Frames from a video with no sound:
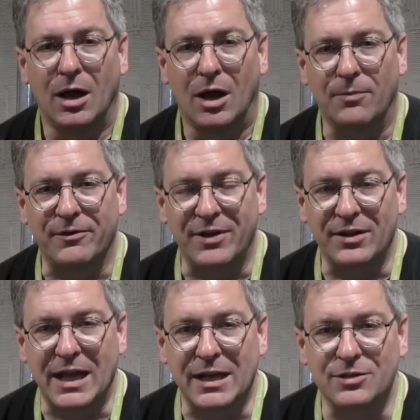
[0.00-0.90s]
Hope you
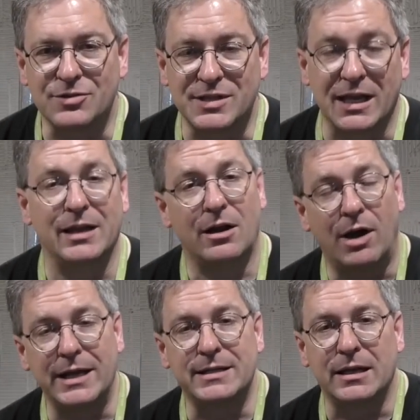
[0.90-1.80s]
found that interesting. I know
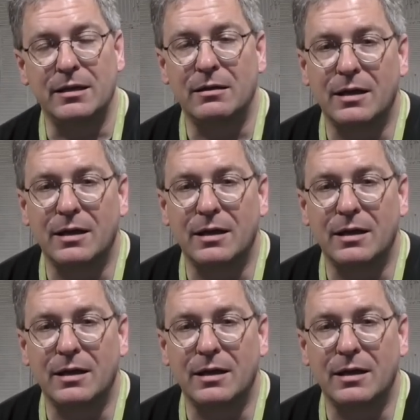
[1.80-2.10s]
I did.